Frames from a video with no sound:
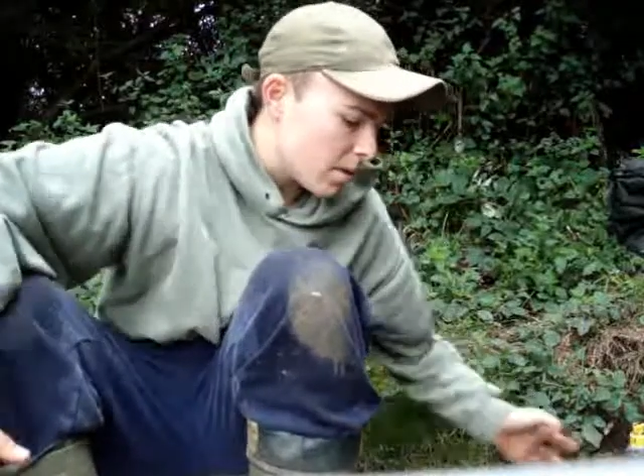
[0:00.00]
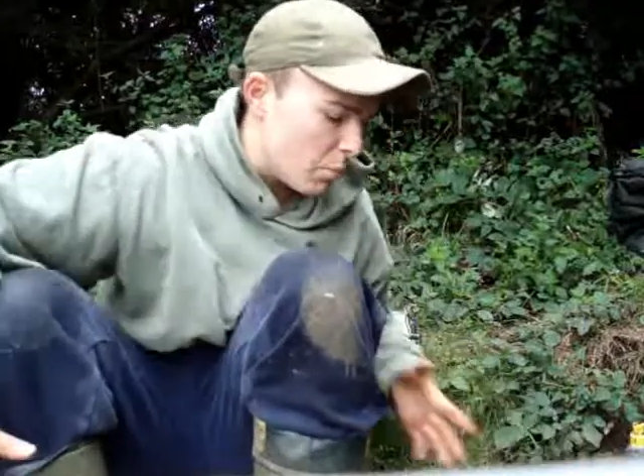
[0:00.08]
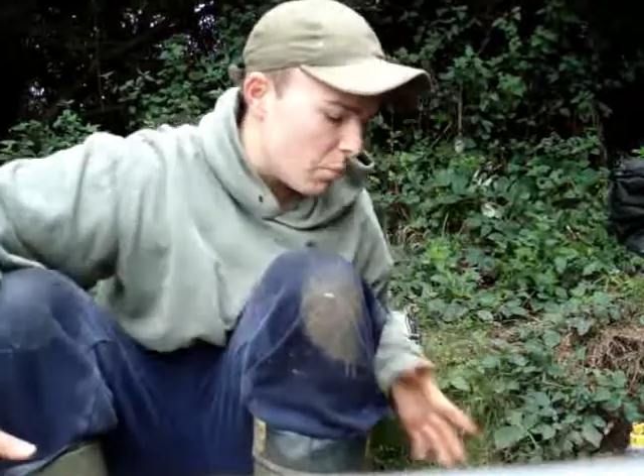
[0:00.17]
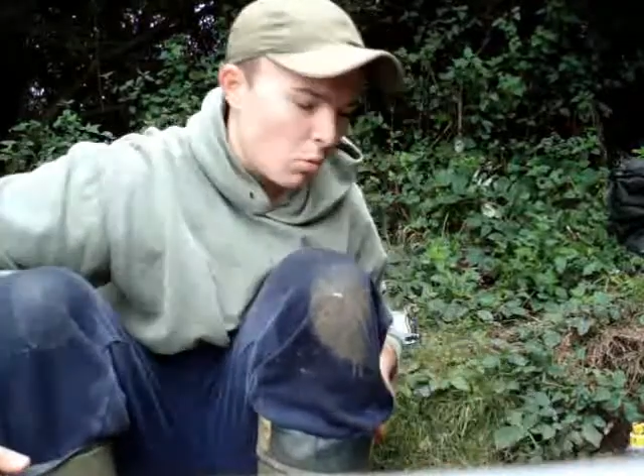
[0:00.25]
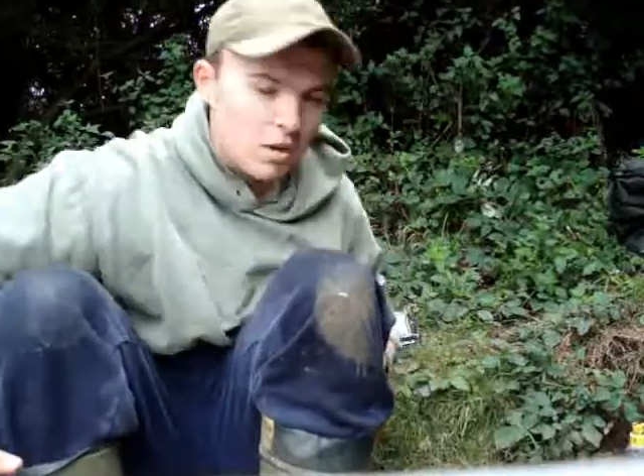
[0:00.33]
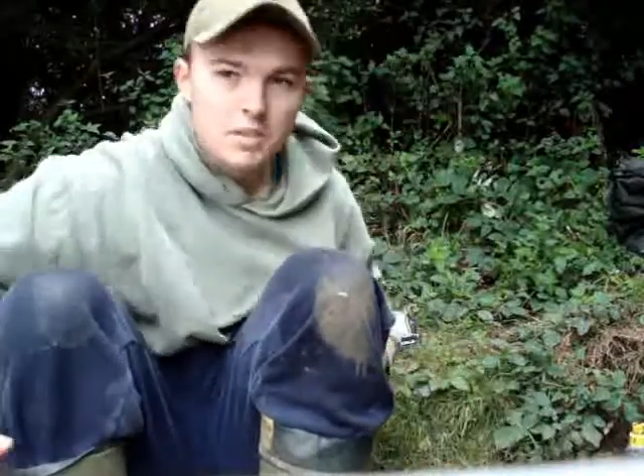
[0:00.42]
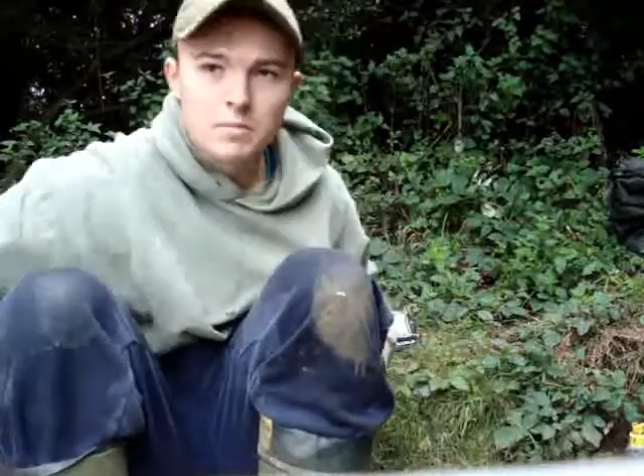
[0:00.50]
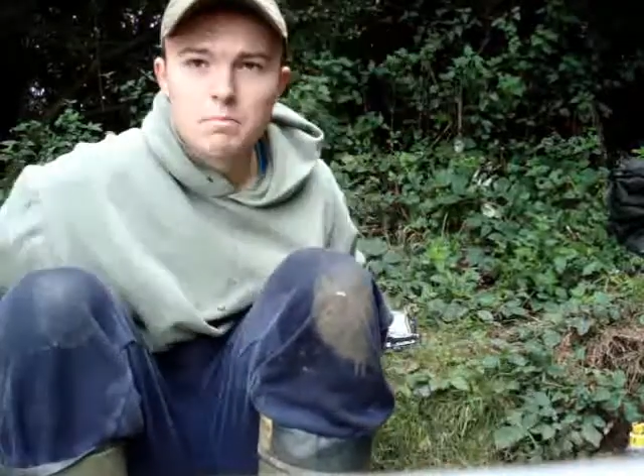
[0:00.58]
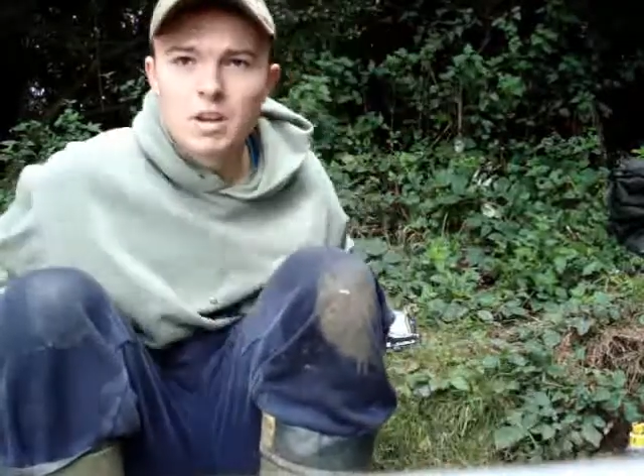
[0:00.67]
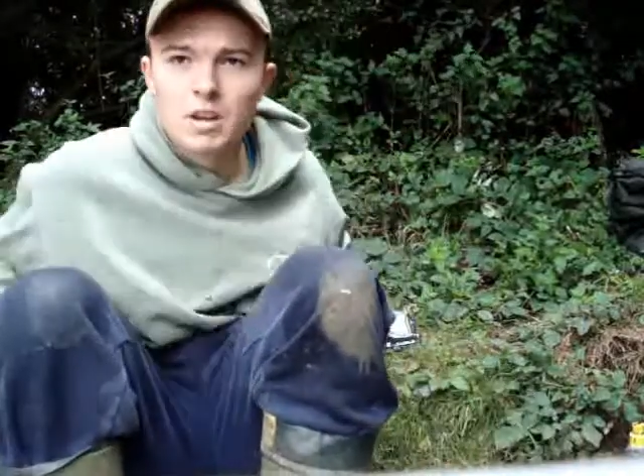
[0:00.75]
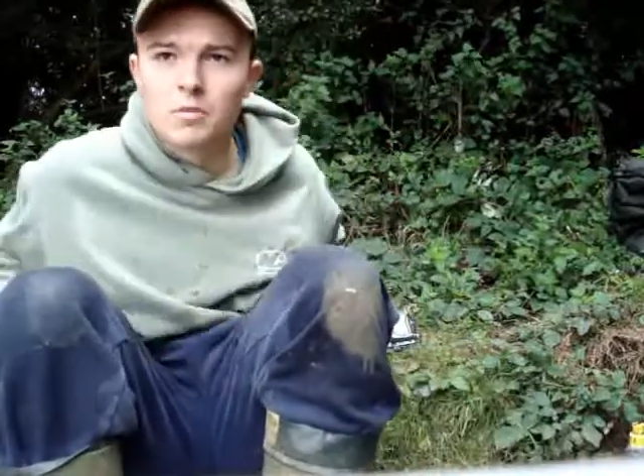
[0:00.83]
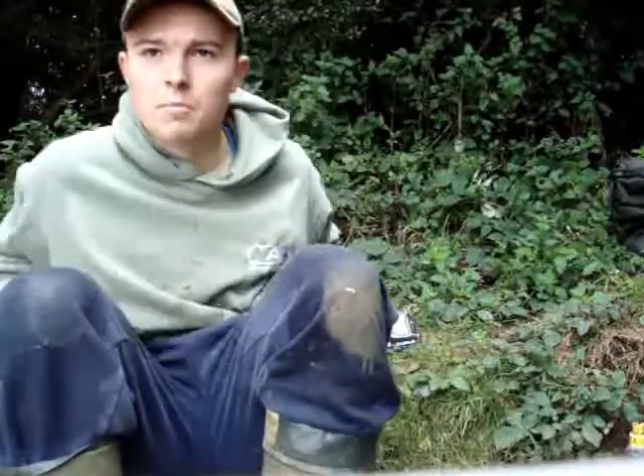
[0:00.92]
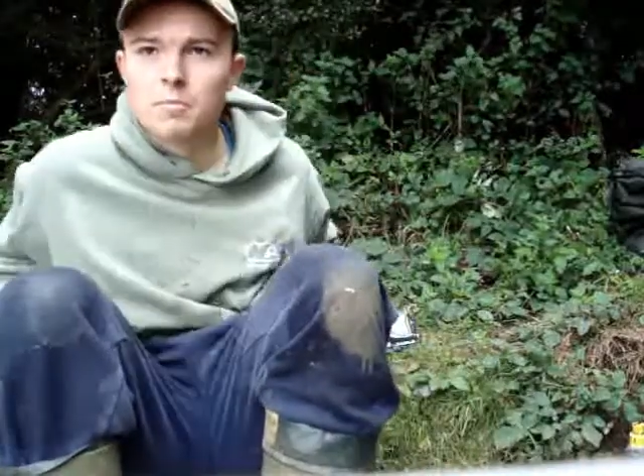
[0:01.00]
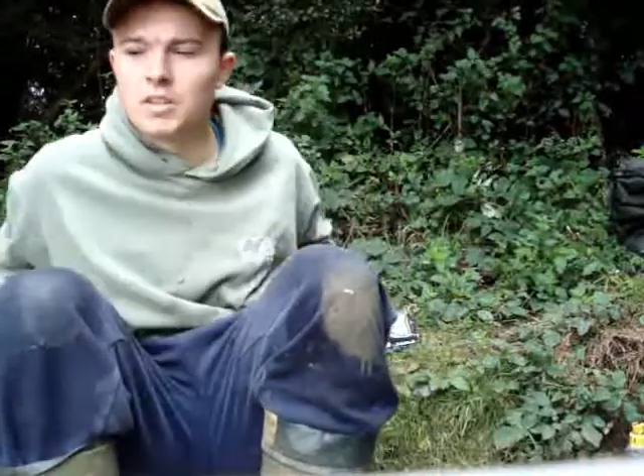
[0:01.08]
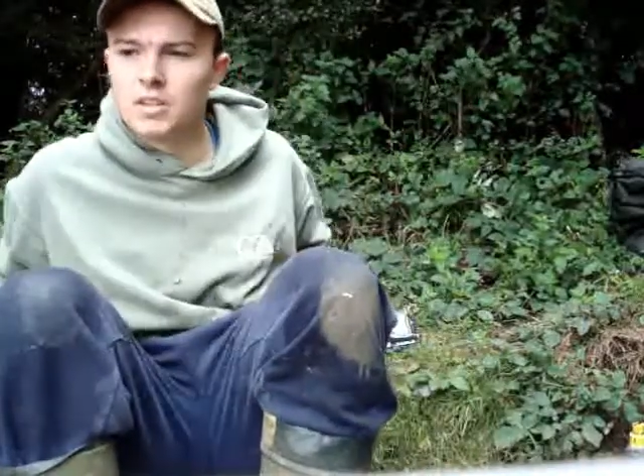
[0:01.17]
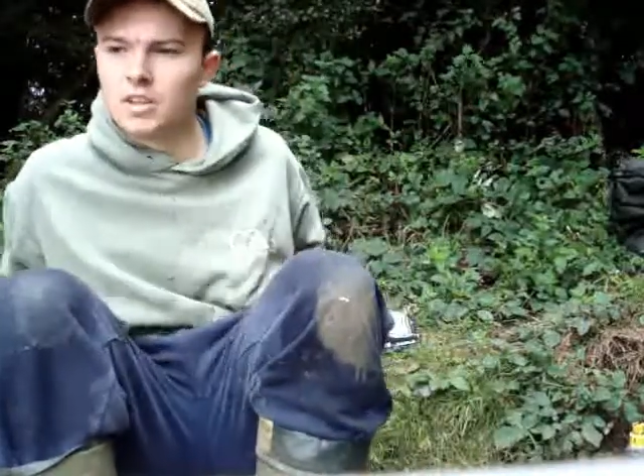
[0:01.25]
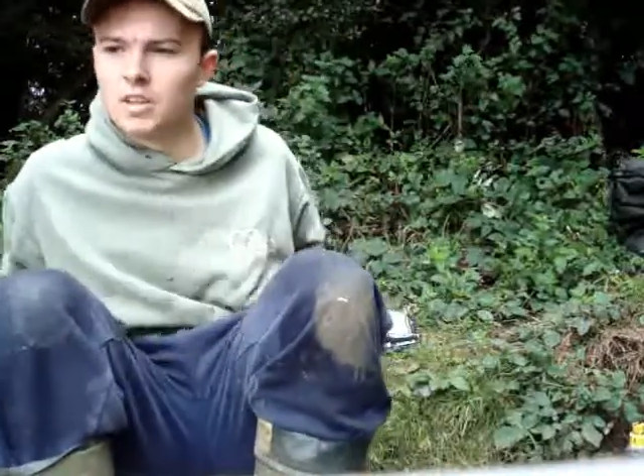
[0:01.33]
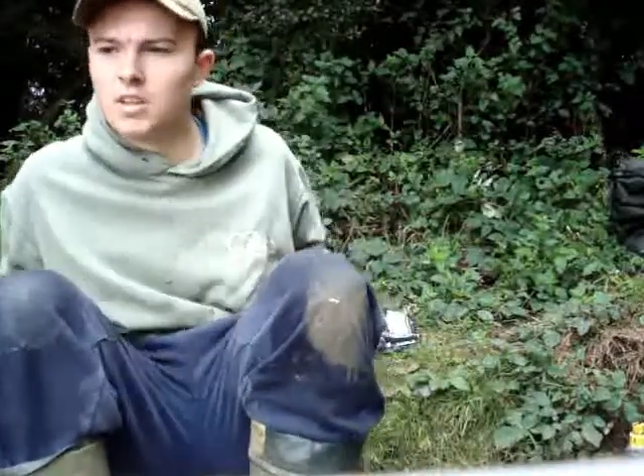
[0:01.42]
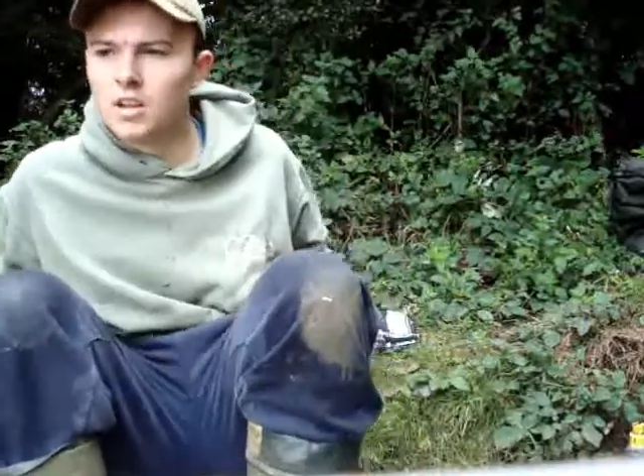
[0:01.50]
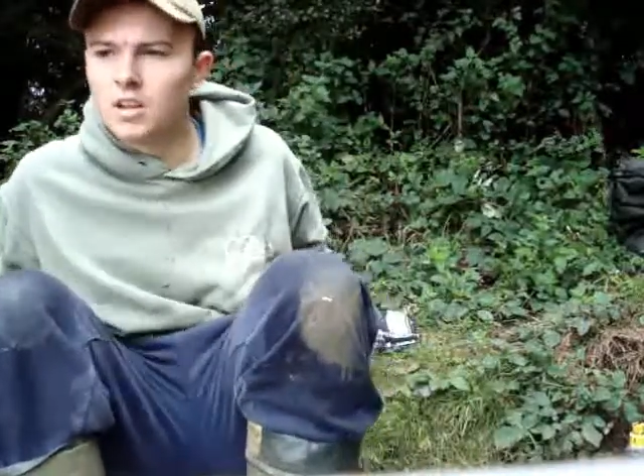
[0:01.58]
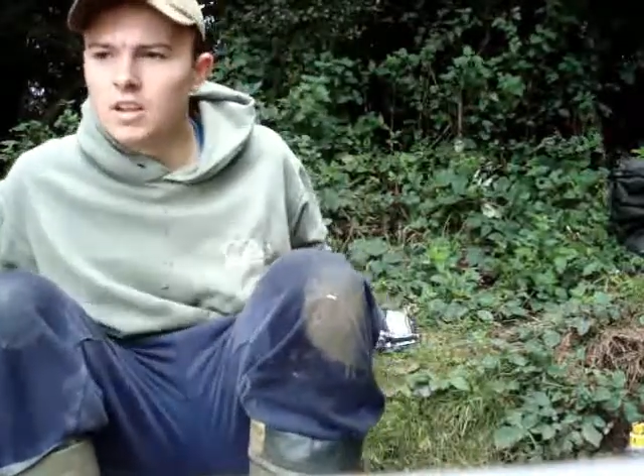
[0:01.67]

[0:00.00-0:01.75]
the ballies and bait on Monday,